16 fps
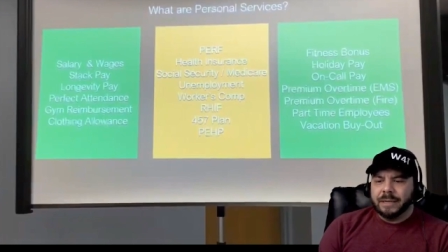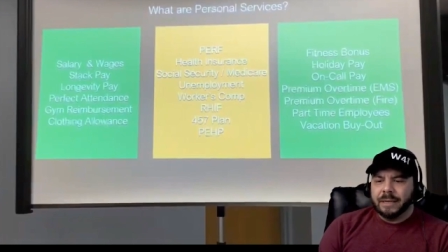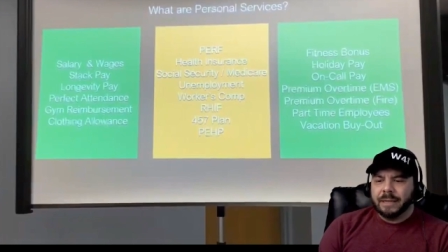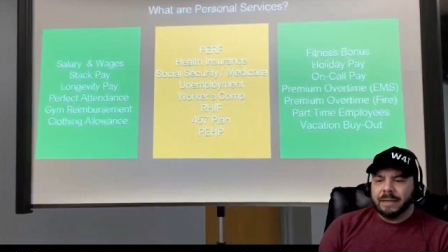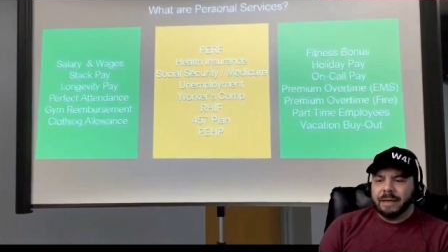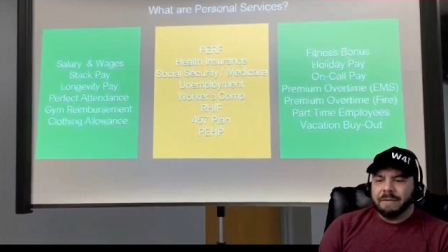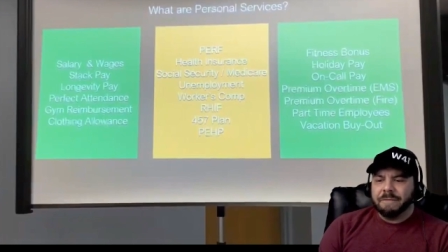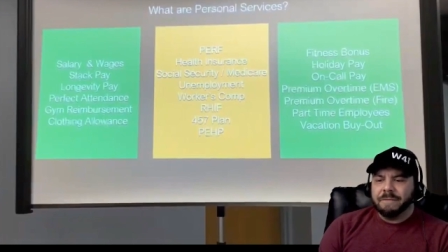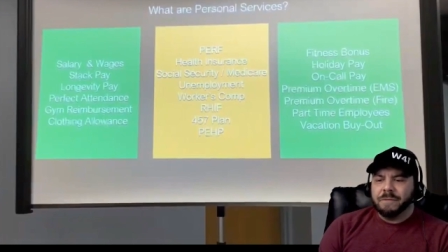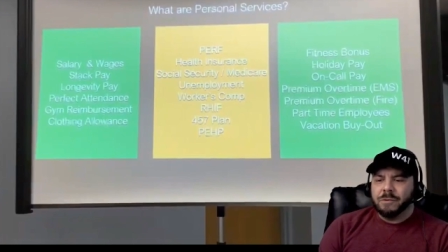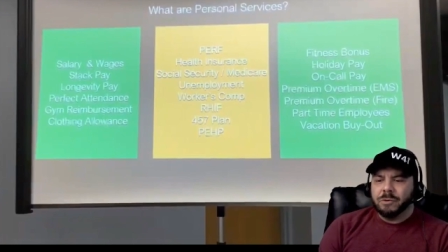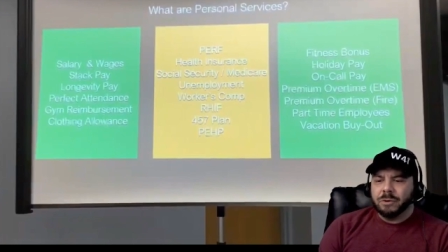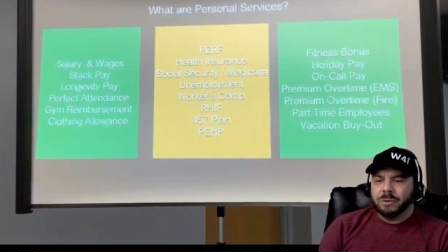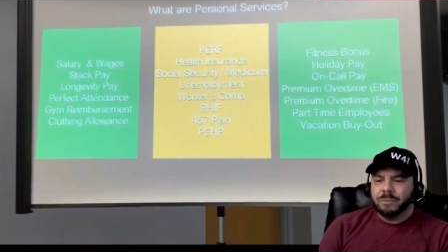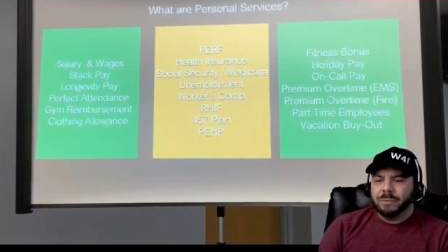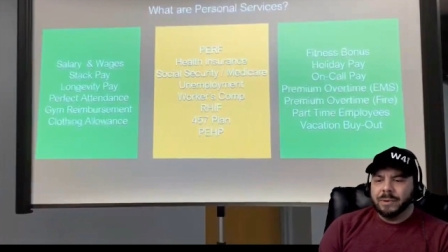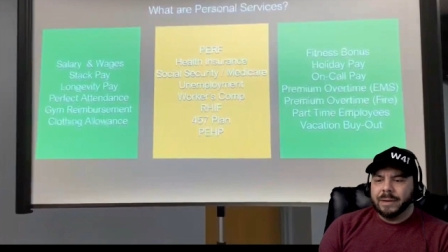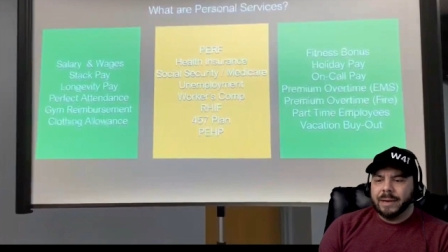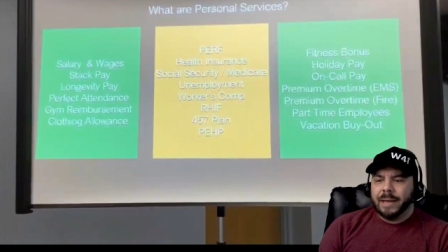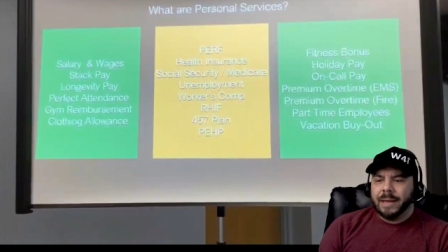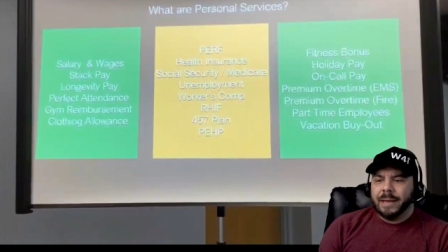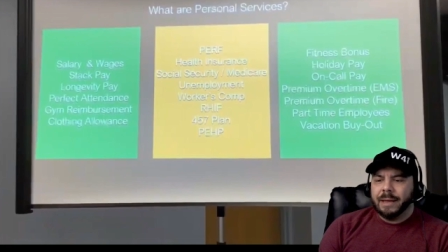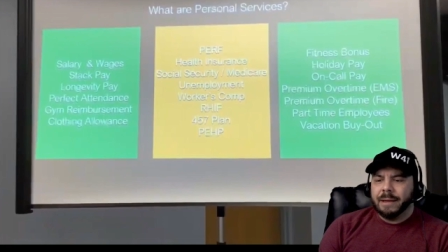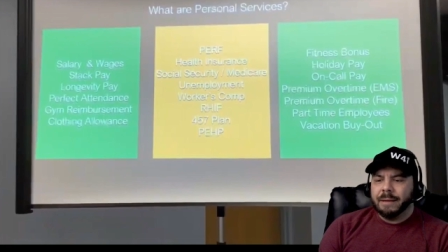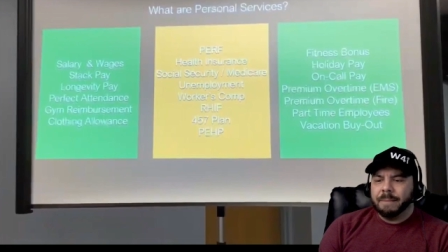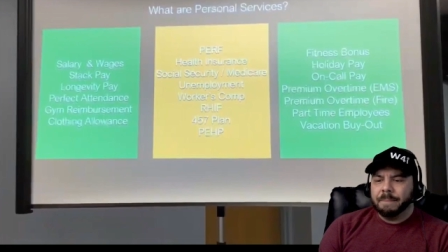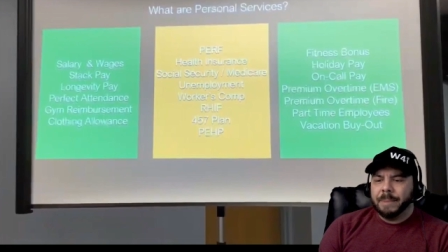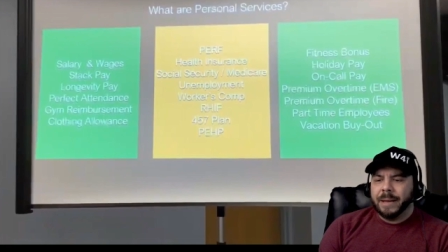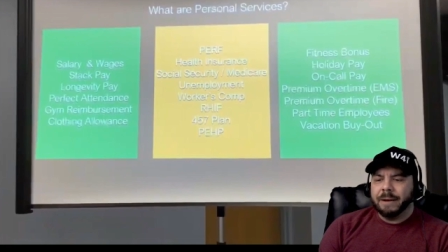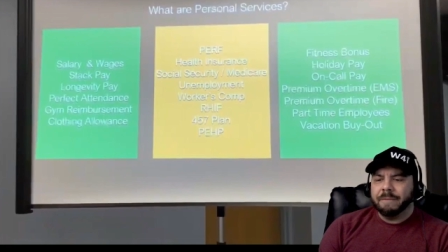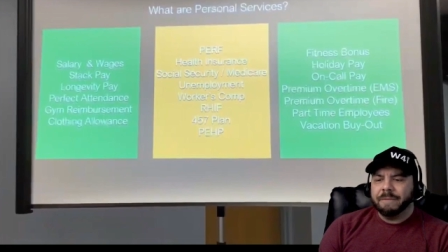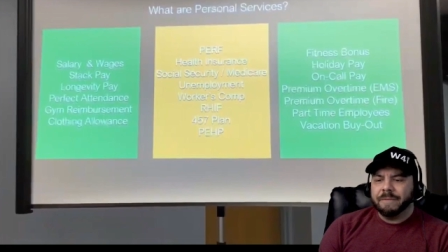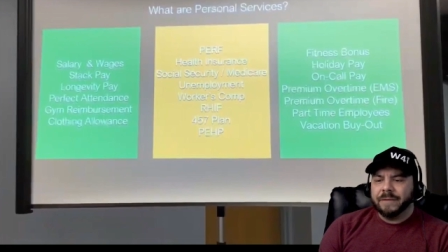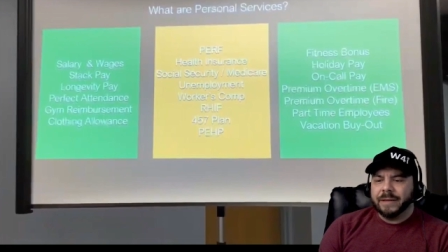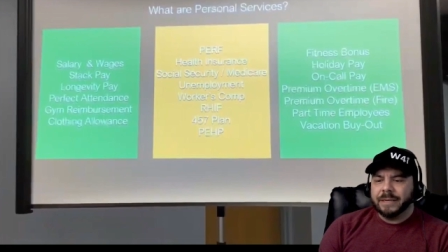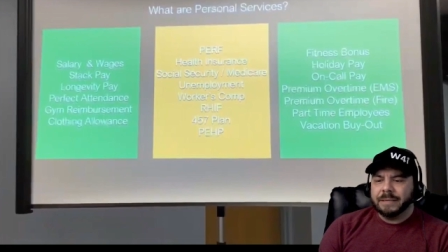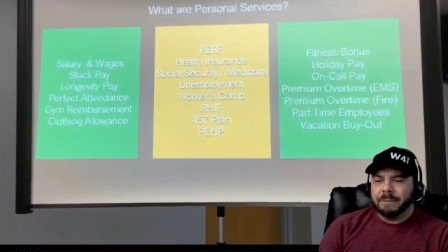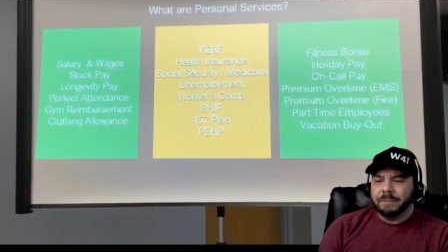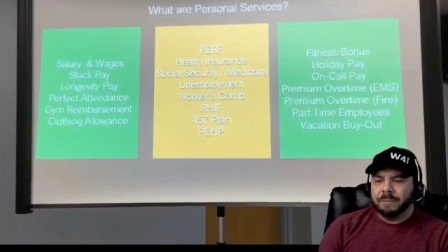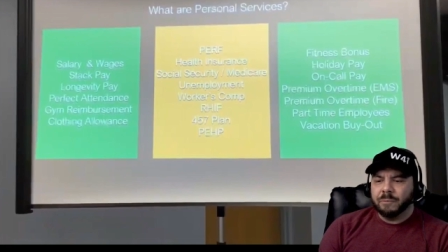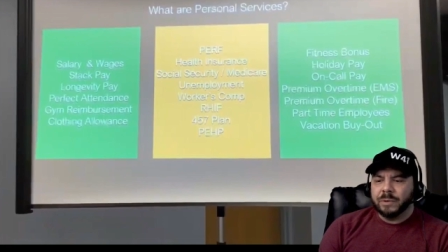It's a 401a benefit